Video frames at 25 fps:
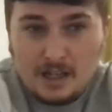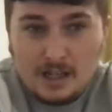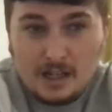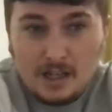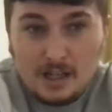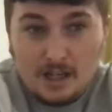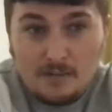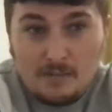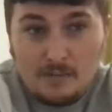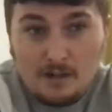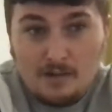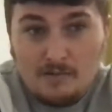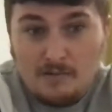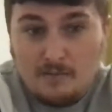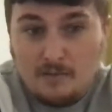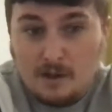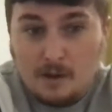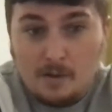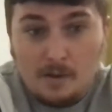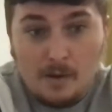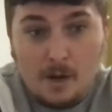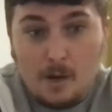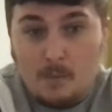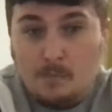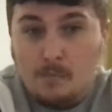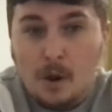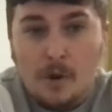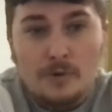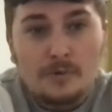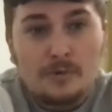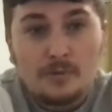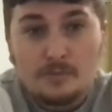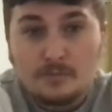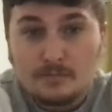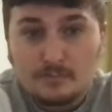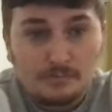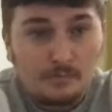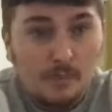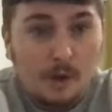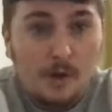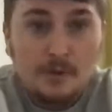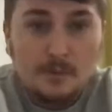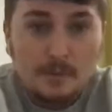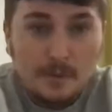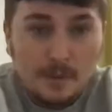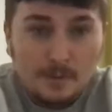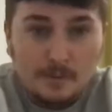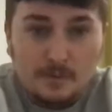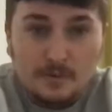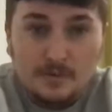
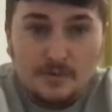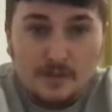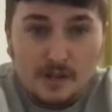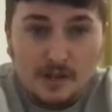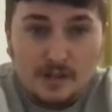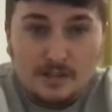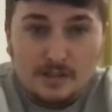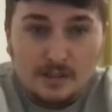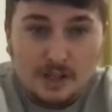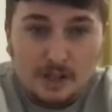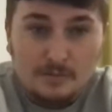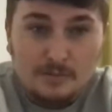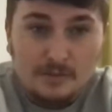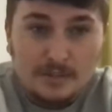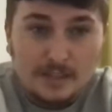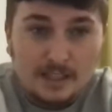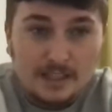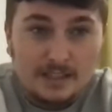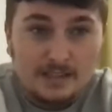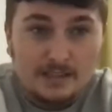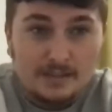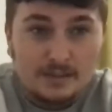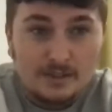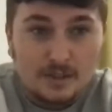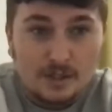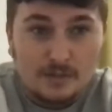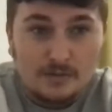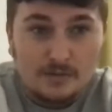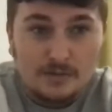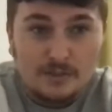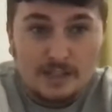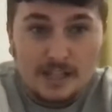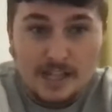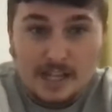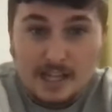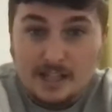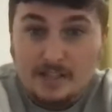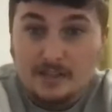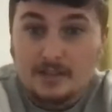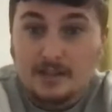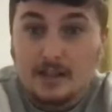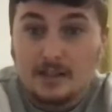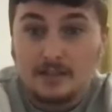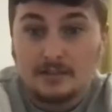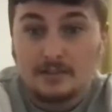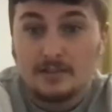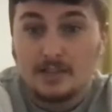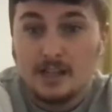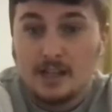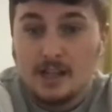Most people's first time seeing Salford City
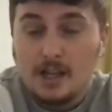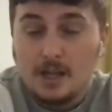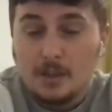and